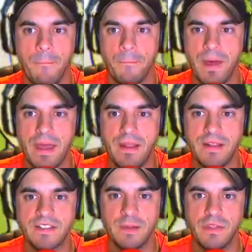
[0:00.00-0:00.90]
but
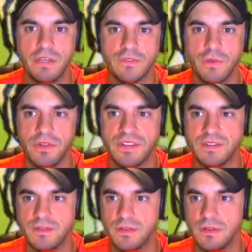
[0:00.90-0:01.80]
it's going to be useful in this
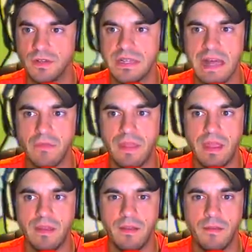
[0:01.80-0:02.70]

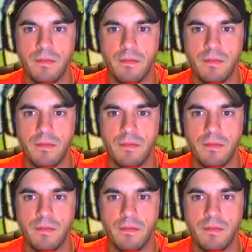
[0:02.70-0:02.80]
Cloudland.